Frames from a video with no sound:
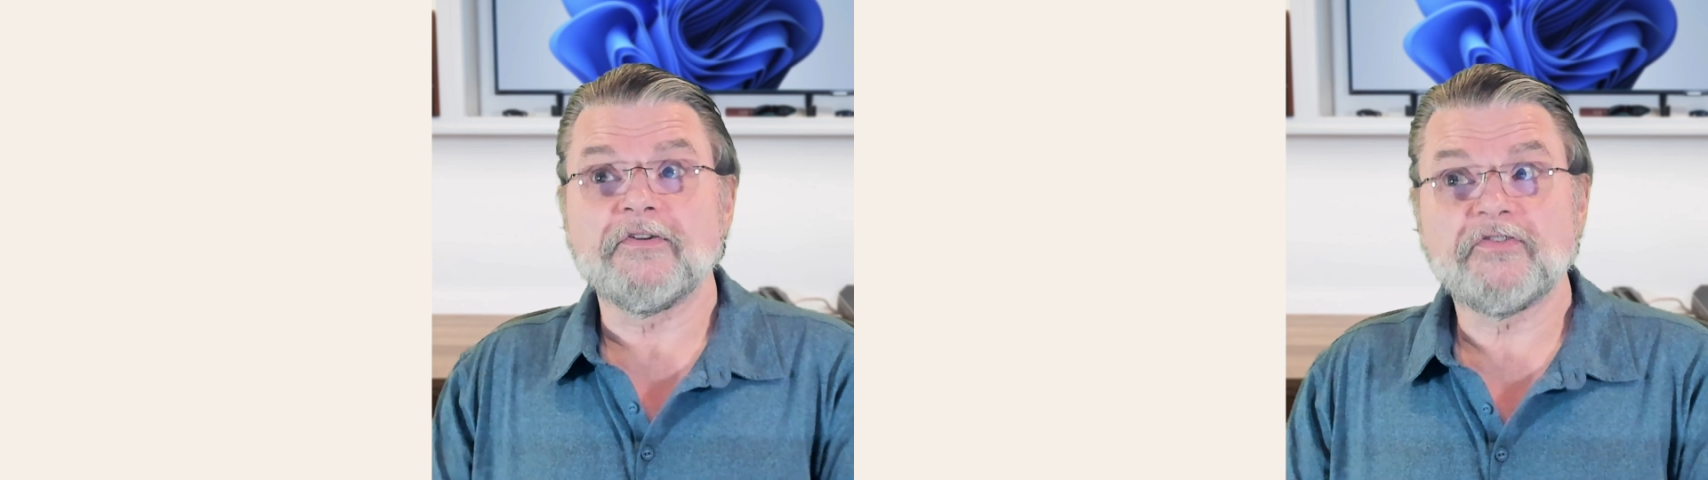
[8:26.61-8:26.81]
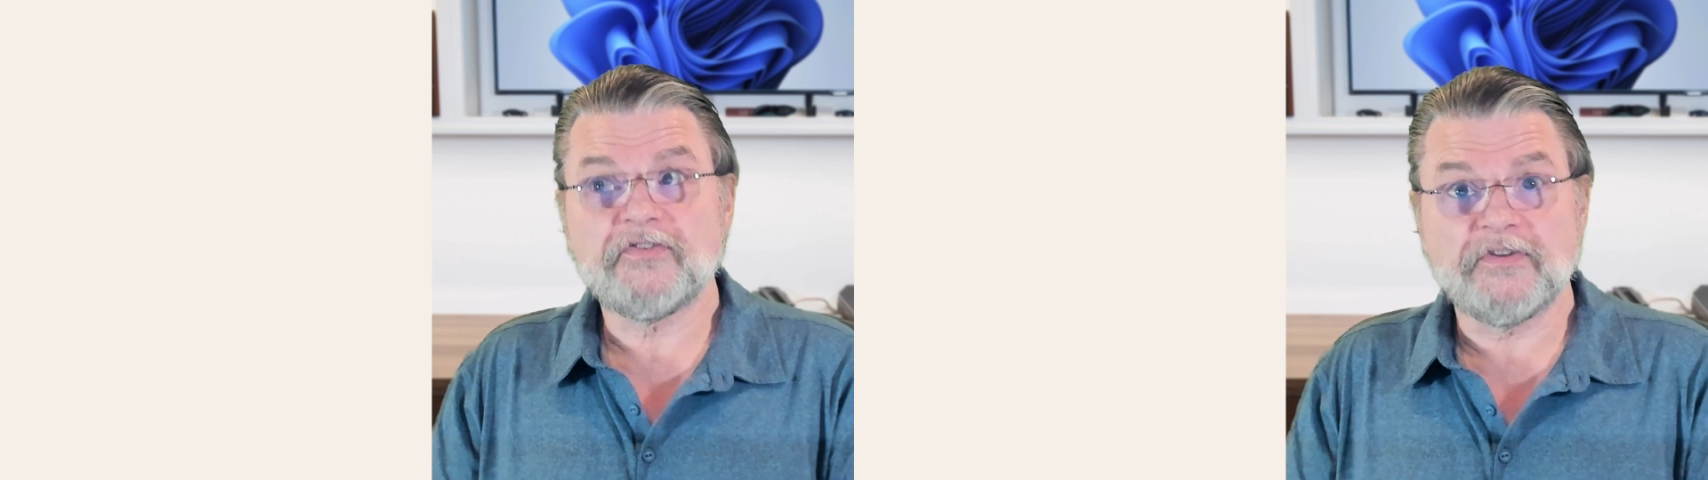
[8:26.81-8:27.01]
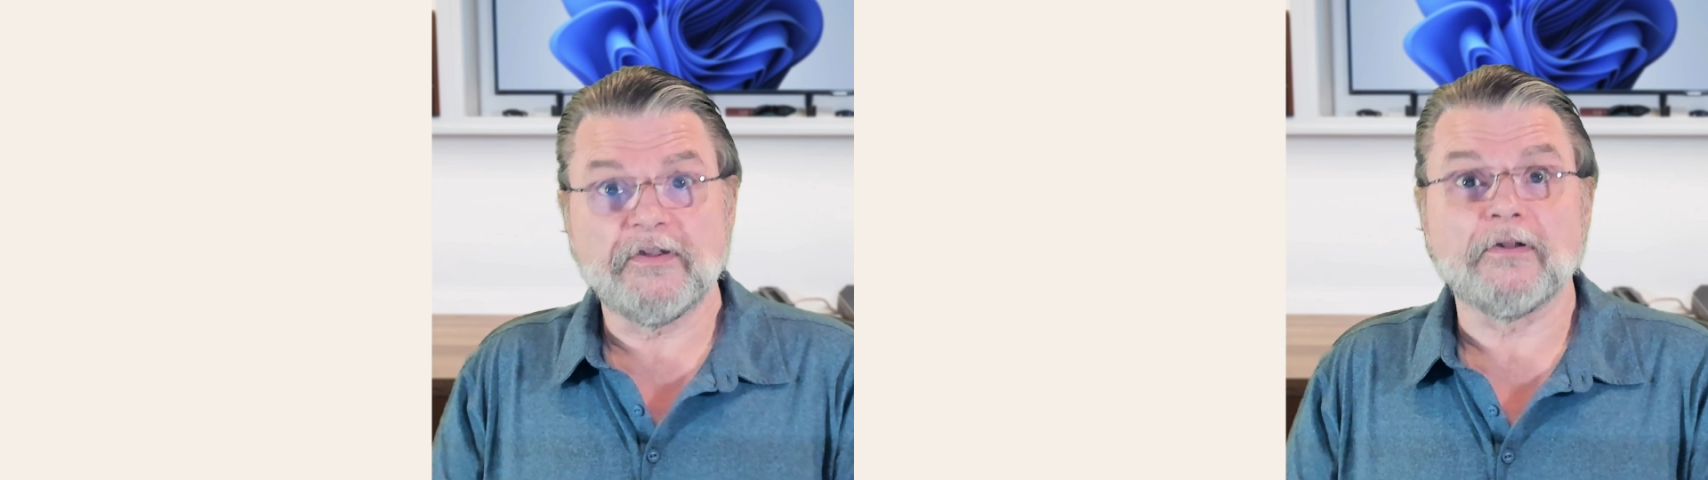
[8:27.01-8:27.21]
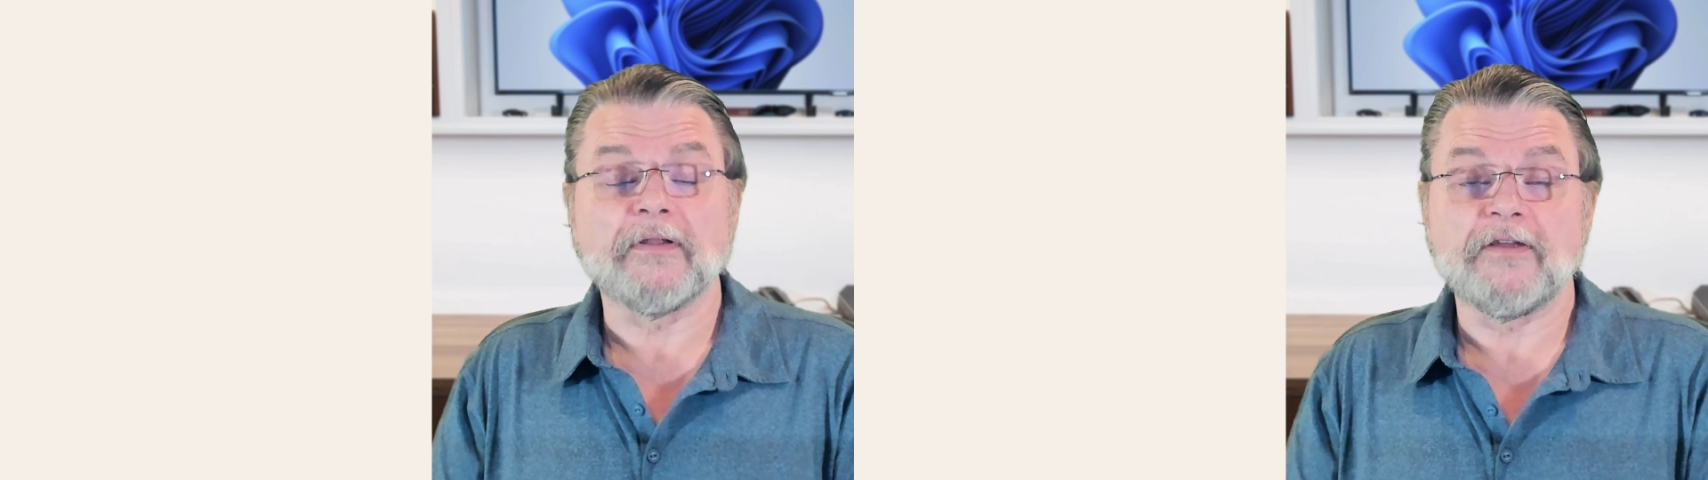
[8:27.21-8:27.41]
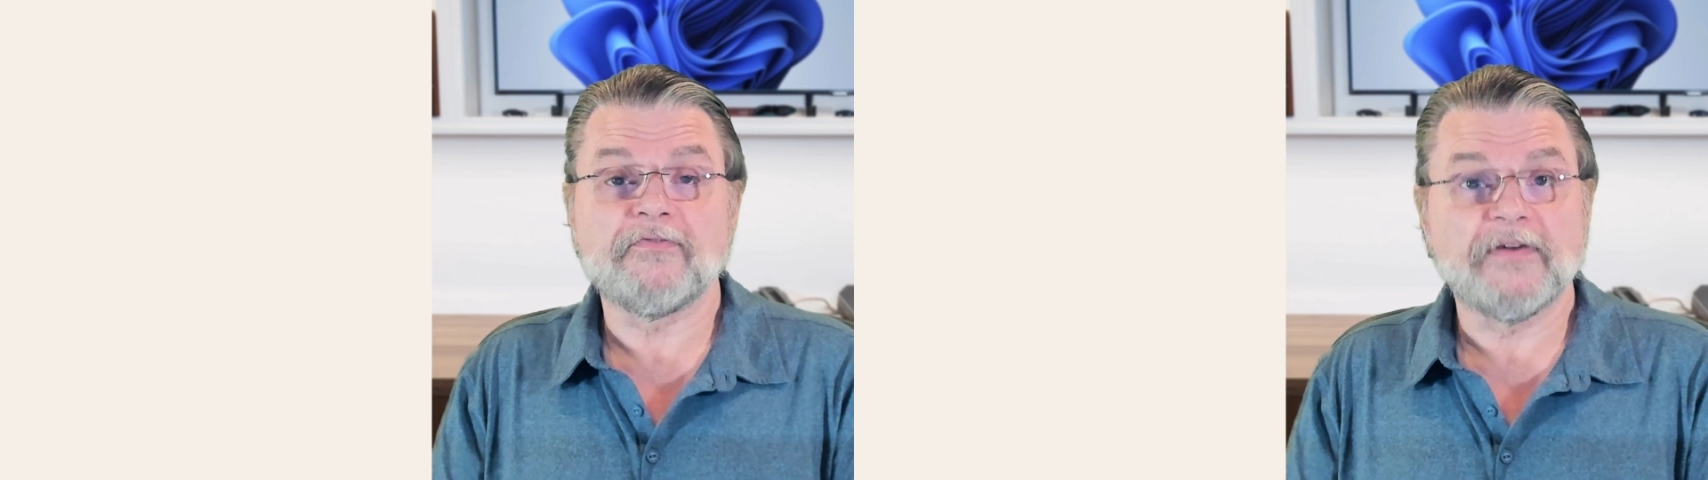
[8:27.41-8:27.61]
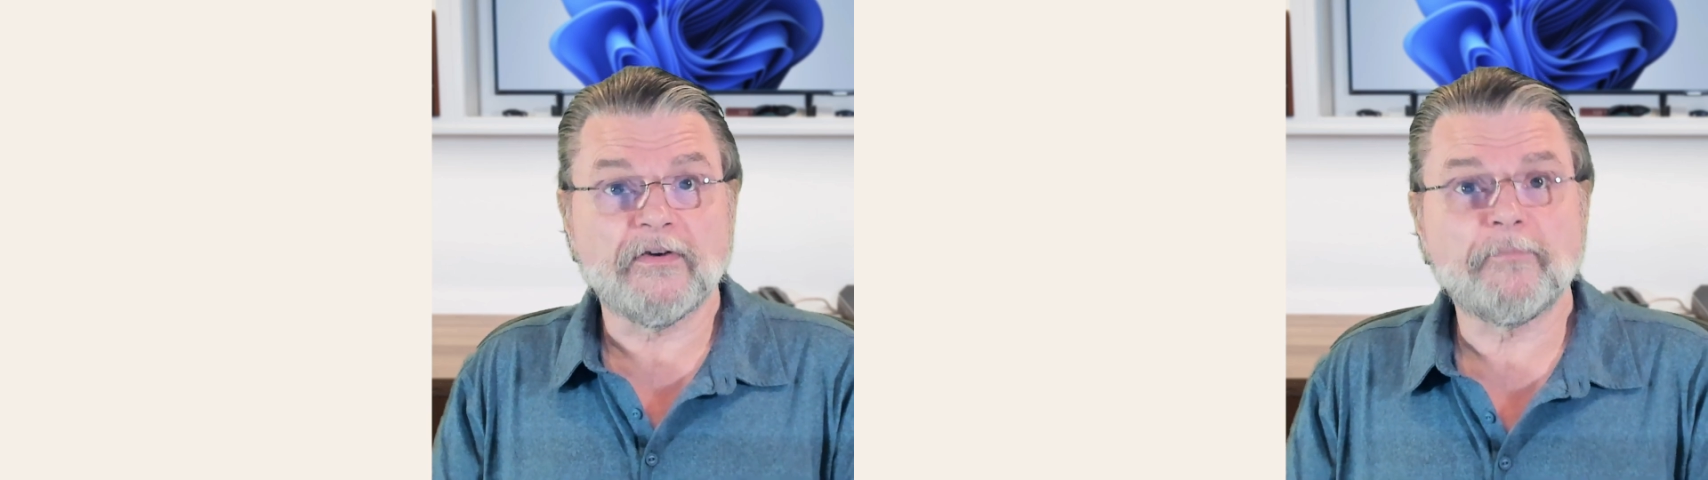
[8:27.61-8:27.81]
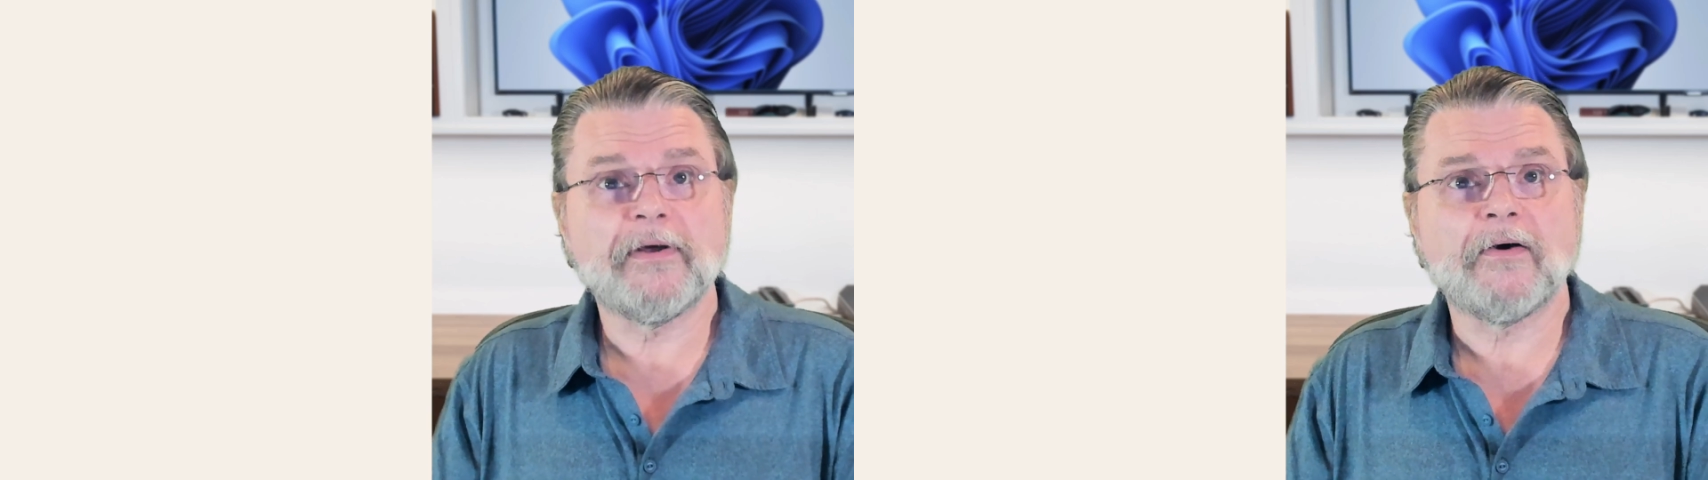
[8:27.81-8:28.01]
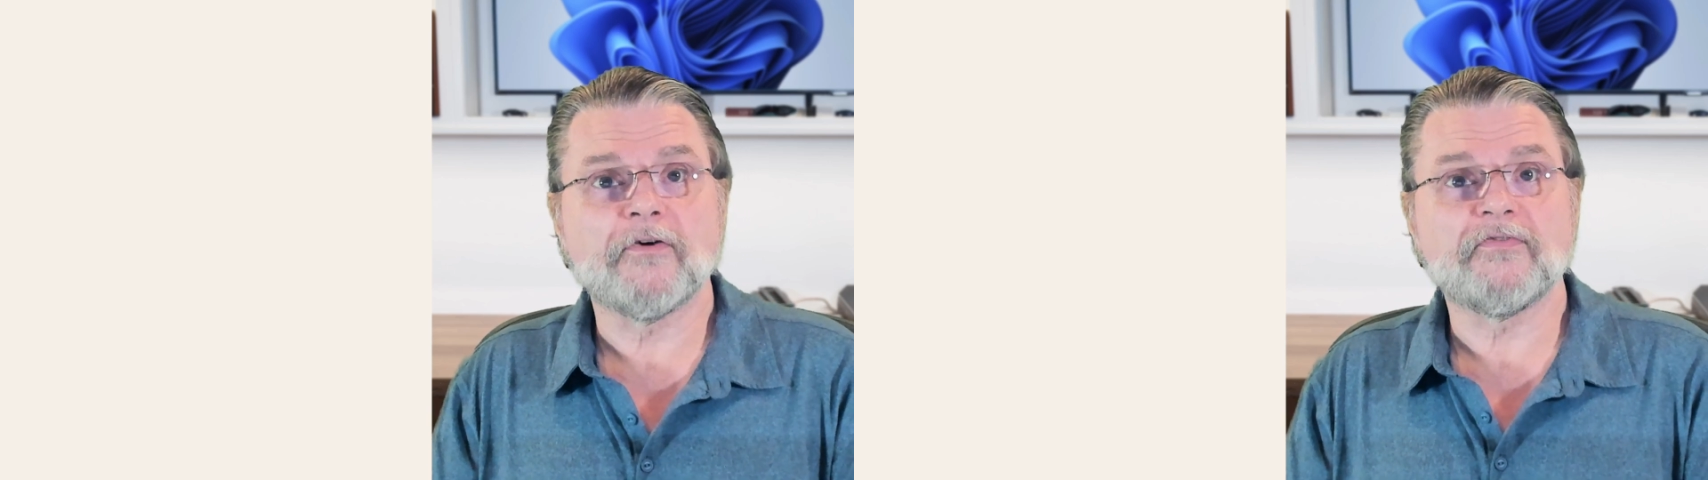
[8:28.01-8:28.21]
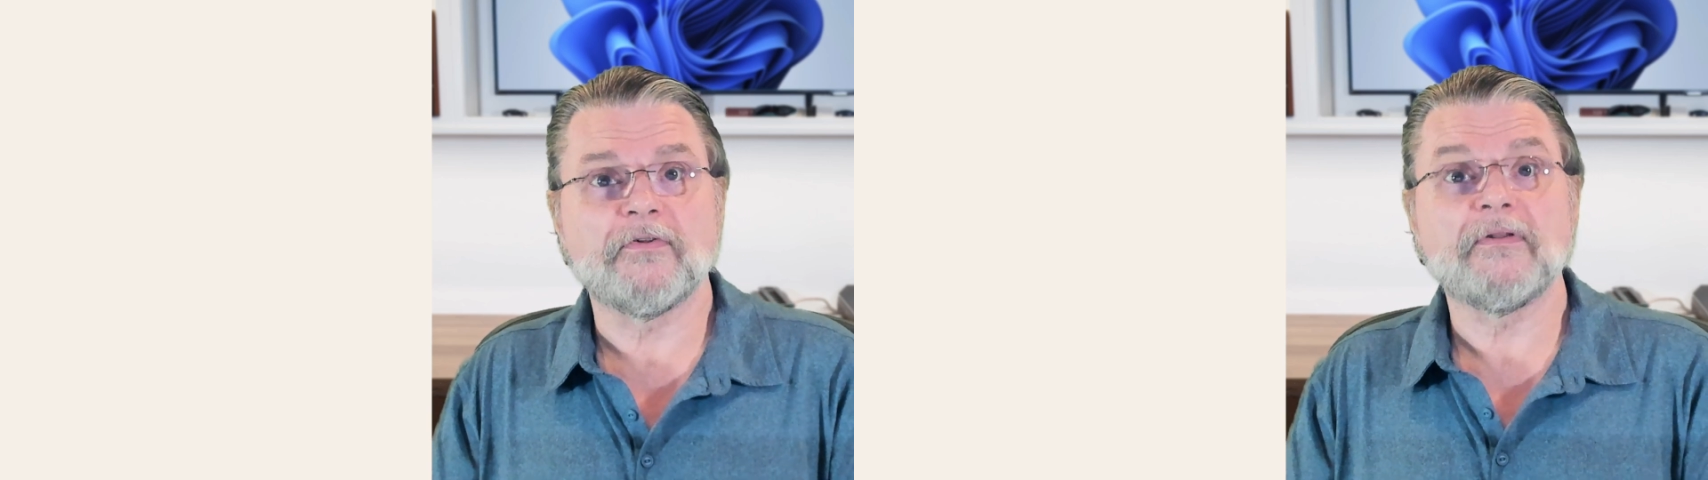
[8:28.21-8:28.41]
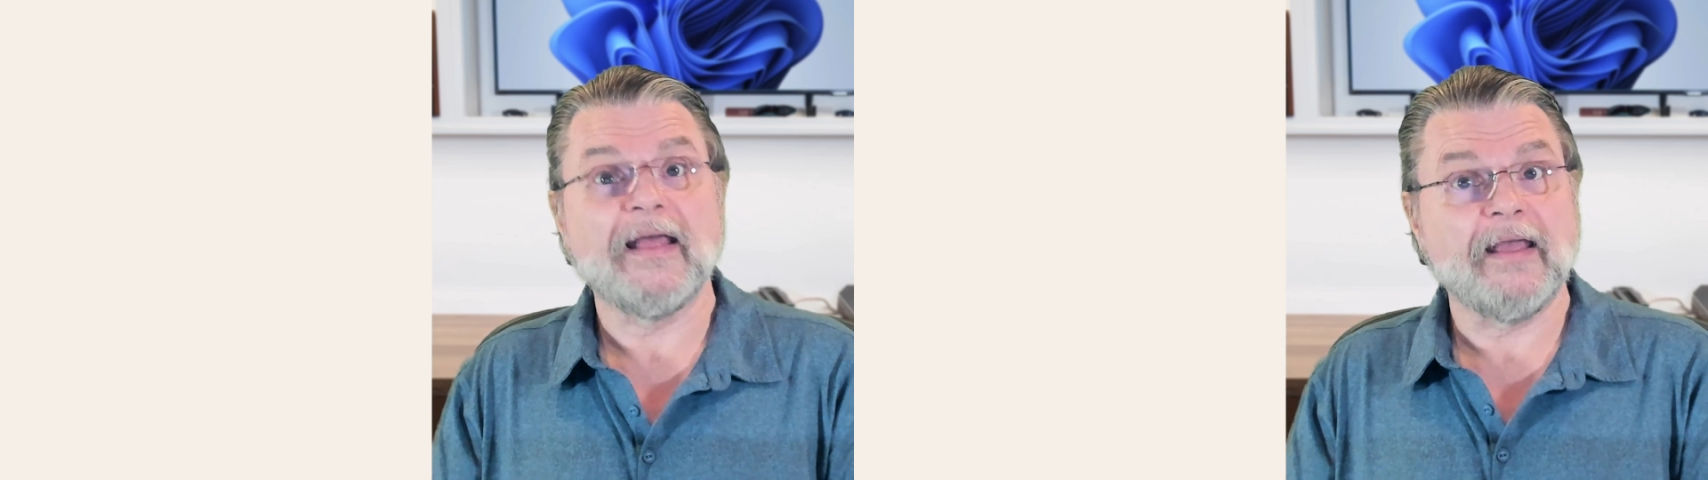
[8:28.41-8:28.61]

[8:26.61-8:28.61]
is still a very powerful